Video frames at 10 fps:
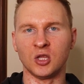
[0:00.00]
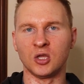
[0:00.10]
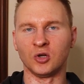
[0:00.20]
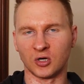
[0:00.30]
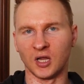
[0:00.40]

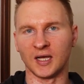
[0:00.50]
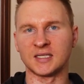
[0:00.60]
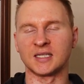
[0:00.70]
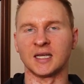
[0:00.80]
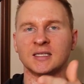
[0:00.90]
your client's
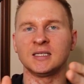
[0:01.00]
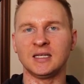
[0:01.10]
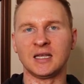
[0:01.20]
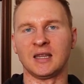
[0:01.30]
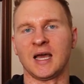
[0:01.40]
site
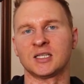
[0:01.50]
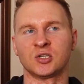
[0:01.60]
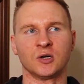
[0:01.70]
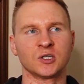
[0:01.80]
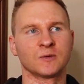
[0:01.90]
in that
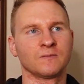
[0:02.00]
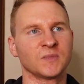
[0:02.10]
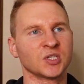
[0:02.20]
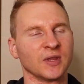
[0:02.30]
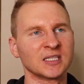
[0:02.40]
search.
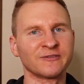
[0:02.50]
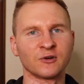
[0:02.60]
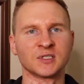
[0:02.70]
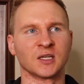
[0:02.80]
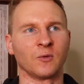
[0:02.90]
So that's the
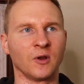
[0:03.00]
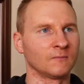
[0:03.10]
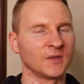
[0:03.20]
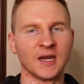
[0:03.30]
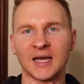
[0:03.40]
first thing that we do.
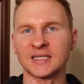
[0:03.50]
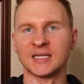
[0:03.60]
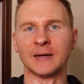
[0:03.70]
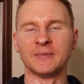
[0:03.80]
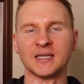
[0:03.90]
The next
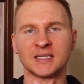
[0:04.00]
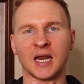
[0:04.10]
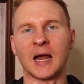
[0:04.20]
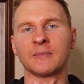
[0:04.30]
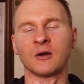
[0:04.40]
step is
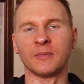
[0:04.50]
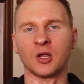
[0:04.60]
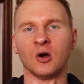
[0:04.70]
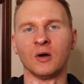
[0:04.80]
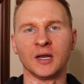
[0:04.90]
that I'm going to be
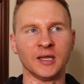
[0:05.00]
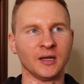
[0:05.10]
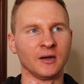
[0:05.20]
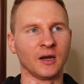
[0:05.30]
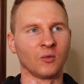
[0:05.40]
going
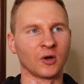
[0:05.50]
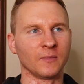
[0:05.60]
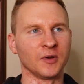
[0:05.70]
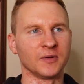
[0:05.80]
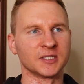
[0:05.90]
in and we're going
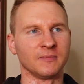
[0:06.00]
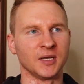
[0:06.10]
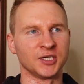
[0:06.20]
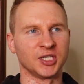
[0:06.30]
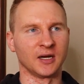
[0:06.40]
to be doing some
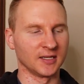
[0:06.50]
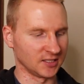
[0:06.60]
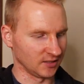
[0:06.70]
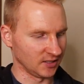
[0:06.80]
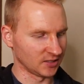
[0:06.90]
niche edits.
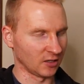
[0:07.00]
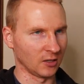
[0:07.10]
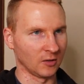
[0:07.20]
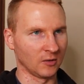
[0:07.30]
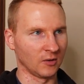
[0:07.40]
And these
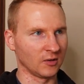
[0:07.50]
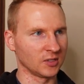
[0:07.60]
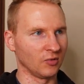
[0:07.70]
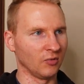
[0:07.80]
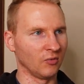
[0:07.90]
are
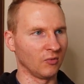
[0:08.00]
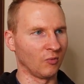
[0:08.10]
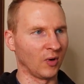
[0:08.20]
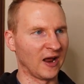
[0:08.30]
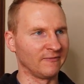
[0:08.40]

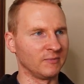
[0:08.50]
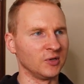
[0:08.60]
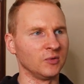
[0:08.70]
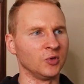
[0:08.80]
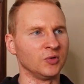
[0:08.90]
what I've
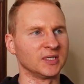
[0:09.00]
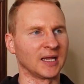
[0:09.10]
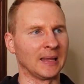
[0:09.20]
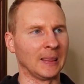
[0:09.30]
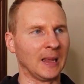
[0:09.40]
been using
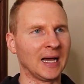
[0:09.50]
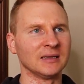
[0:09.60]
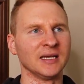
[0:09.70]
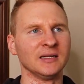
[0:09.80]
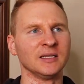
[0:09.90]
a lot
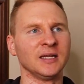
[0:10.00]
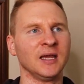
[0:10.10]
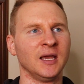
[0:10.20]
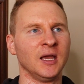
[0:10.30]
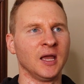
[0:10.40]
lately,
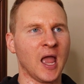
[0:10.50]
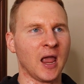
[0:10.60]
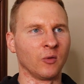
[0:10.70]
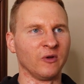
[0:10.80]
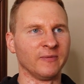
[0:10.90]

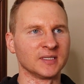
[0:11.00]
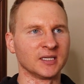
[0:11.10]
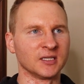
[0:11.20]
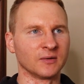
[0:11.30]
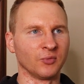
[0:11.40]
and we've been
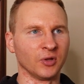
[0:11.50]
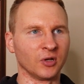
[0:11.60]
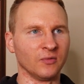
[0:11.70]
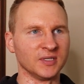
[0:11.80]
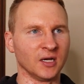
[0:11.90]
seeing some really
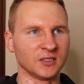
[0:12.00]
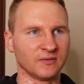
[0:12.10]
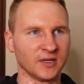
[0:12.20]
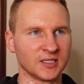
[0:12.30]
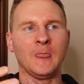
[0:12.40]
good results for
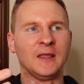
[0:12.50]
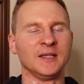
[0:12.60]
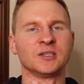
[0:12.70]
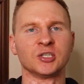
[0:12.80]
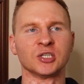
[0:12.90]
this. And
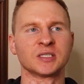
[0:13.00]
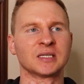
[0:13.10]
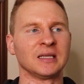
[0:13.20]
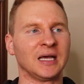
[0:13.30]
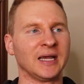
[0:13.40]
these are just
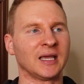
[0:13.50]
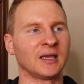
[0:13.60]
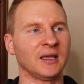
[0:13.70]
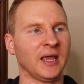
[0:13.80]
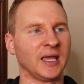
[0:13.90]

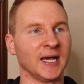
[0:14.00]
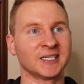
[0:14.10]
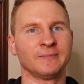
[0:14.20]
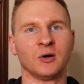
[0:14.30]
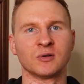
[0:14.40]
like a
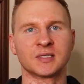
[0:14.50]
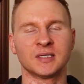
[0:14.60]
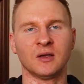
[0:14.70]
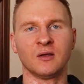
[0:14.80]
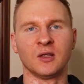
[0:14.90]
guest post,
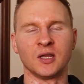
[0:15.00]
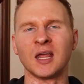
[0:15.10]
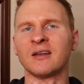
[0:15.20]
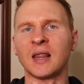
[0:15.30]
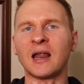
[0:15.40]
and
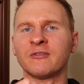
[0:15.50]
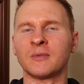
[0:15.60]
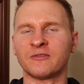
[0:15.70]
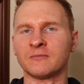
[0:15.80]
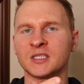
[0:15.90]
a lot
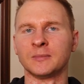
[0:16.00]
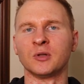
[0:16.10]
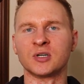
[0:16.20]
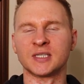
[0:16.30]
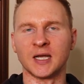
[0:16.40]
are from
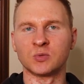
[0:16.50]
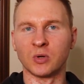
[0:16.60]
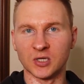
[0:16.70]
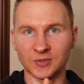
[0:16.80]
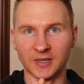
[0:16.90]
similar sites. We
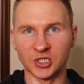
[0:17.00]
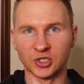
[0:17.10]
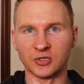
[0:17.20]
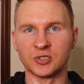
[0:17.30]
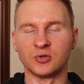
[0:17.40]
also make
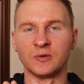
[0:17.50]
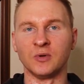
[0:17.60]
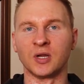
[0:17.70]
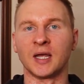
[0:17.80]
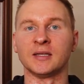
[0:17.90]
sure to
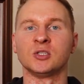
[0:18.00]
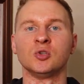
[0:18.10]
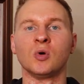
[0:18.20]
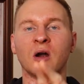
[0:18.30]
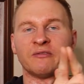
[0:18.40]
communicate
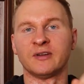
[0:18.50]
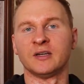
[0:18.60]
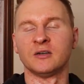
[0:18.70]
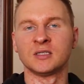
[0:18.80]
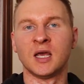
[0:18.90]
to our
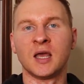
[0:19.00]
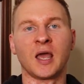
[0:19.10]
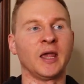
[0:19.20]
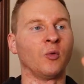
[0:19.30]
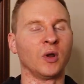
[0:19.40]
vendors,
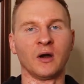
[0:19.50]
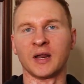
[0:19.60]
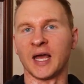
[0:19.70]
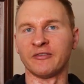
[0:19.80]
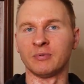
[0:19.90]
hey, we already
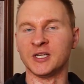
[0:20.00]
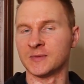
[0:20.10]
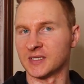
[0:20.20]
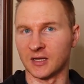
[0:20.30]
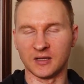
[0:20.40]
have
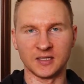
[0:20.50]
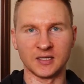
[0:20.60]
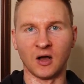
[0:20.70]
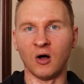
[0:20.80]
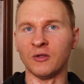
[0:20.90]
placements on
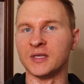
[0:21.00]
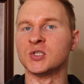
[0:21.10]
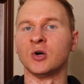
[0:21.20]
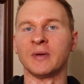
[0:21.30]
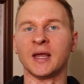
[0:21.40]
all these
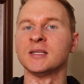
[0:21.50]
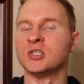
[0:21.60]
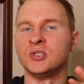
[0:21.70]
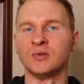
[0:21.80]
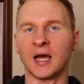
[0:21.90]
domains.
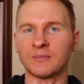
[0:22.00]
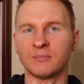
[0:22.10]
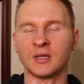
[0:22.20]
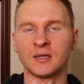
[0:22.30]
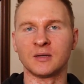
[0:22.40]
Do not
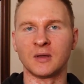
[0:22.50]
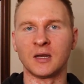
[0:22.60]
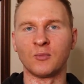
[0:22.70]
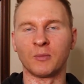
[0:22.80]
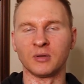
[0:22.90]
put any
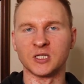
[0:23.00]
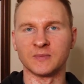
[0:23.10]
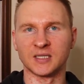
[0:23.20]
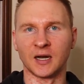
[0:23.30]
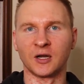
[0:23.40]
more
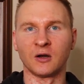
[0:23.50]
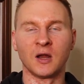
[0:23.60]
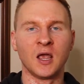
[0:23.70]
placements on here.